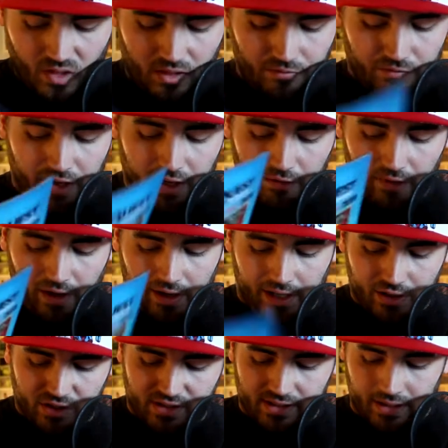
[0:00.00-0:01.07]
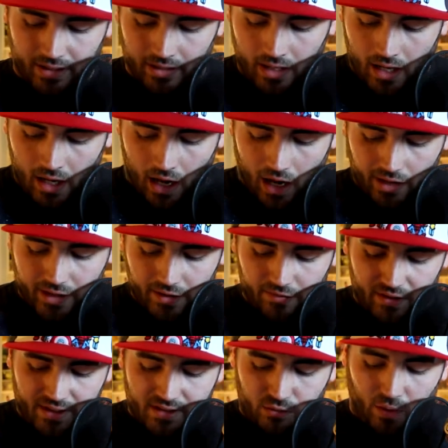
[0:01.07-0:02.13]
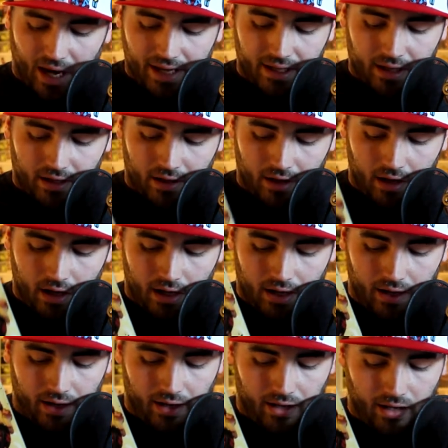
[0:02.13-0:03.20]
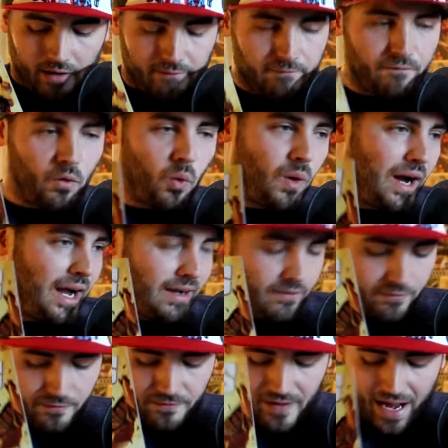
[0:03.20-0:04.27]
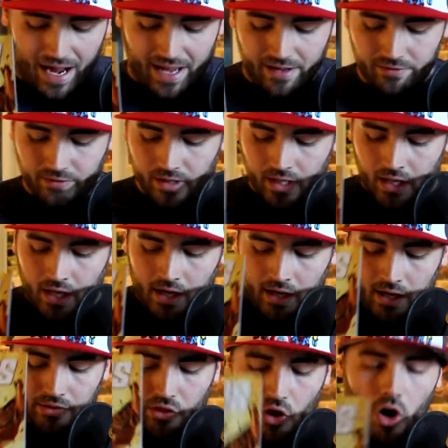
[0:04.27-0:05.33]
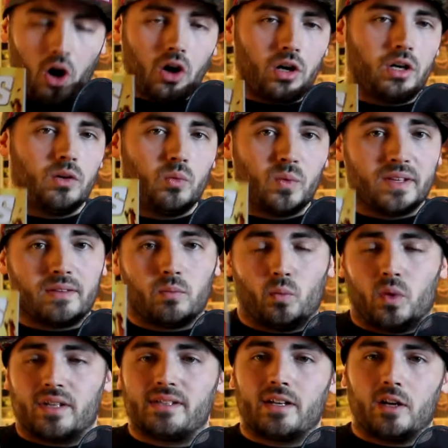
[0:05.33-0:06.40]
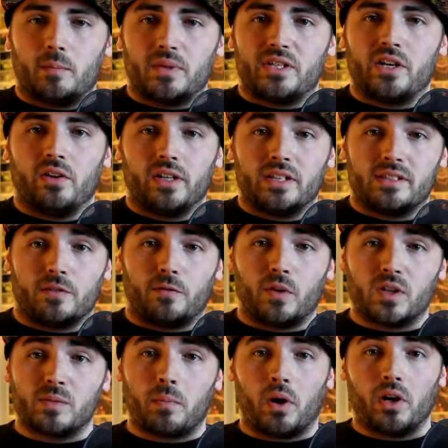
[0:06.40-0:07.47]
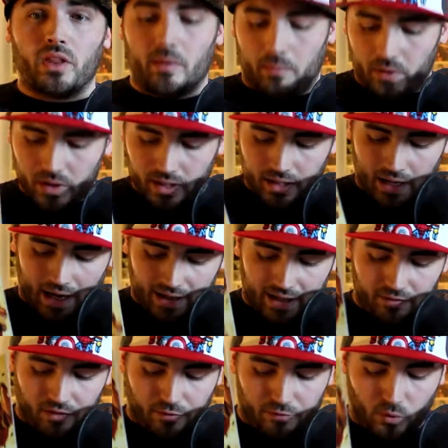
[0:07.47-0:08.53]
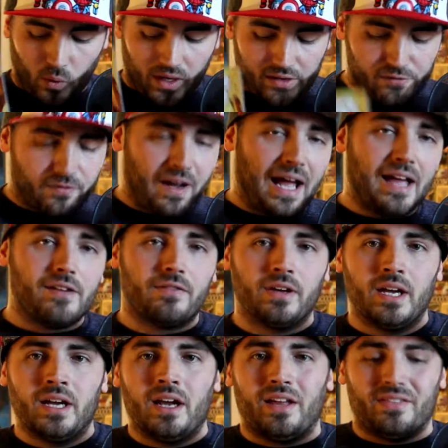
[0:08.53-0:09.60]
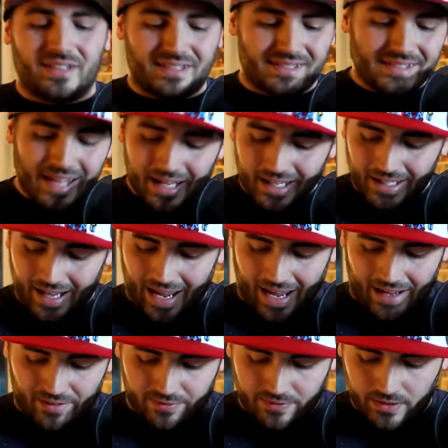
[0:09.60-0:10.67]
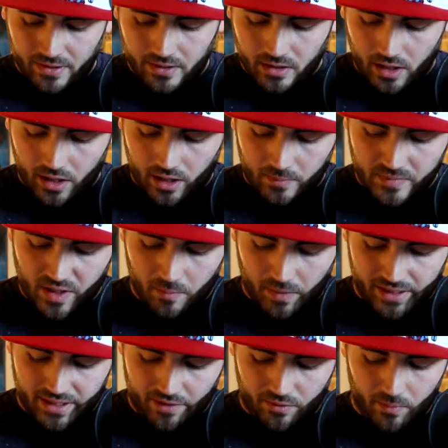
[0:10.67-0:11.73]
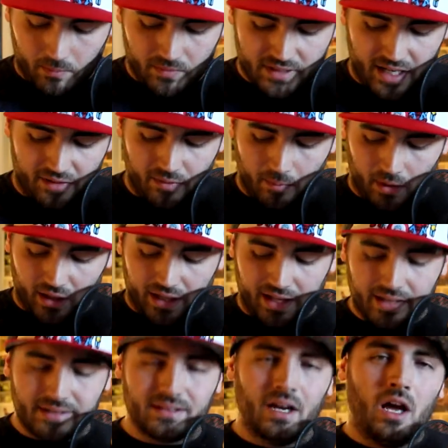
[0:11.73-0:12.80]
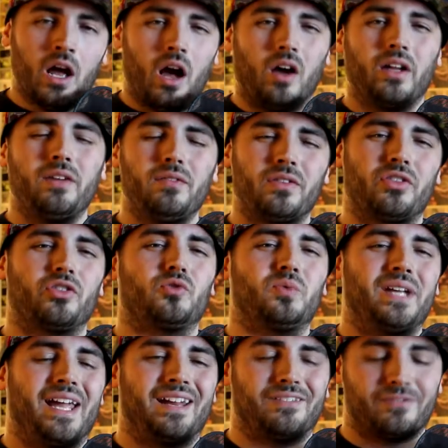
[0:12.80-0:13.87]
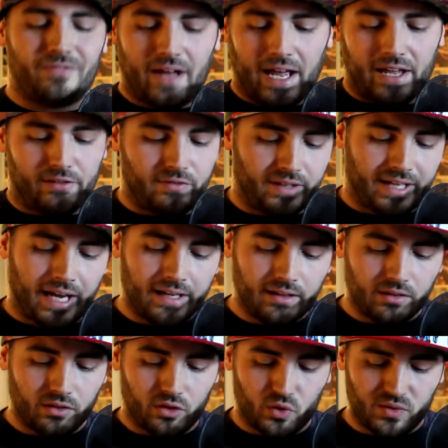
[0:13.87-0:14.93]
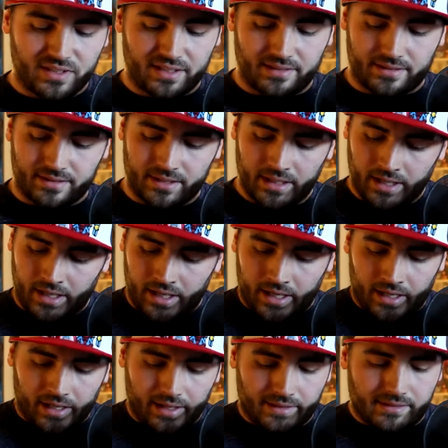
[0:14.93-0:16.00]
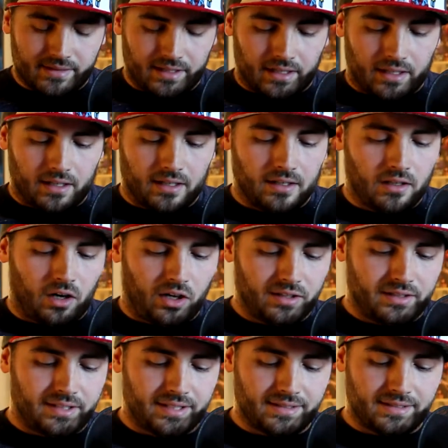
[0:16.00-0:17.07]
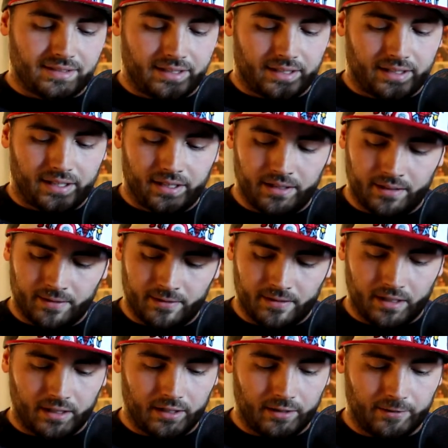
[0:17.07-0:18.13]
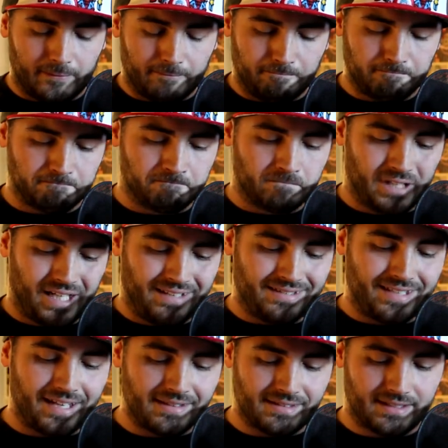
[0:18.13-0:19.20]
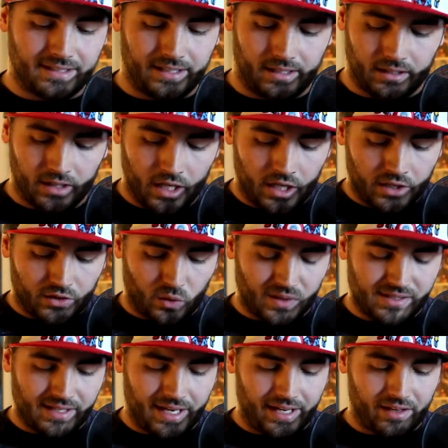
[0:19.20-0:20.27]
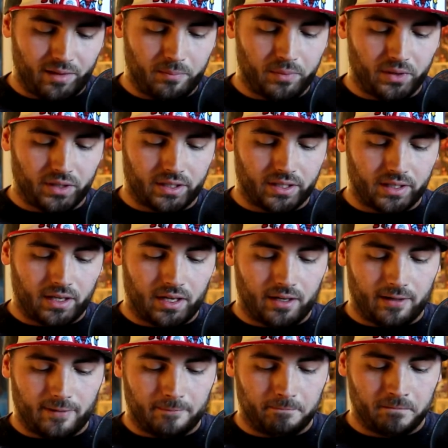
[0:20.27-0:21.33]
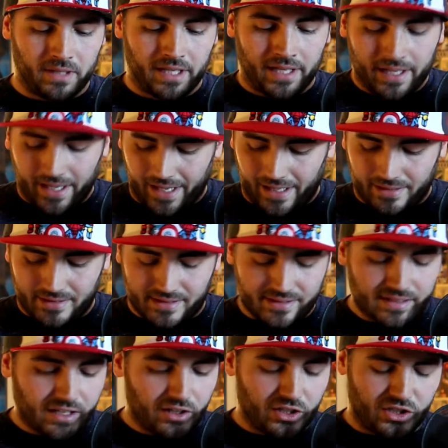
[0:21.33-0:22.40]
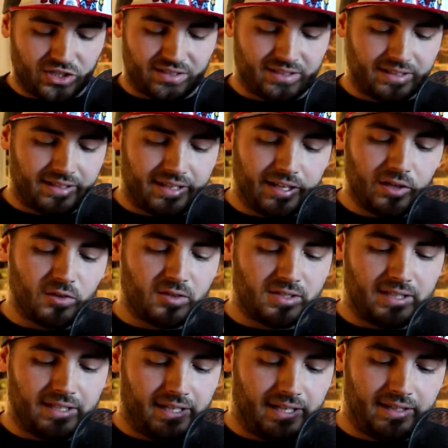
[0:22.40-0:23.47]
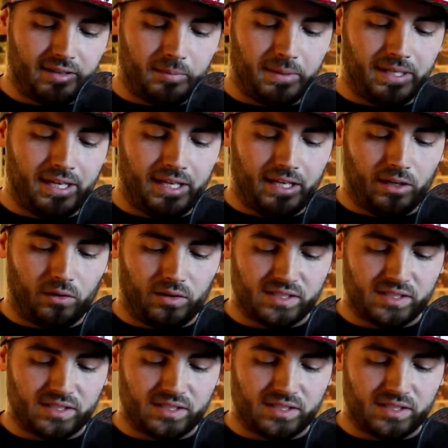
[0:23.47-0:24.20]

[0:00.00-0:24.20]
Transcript: very, very interesting. I give this writing a 4 out of 5. And the art, where Sarah Pichelli does the first part of the book, I give it a 4 out of 5. And the second half, done by David Marquez, I'll give it 3 out of 5. It kind of loses its artistic intensity towards the end of the book, and Sarah just kills it in the beginning,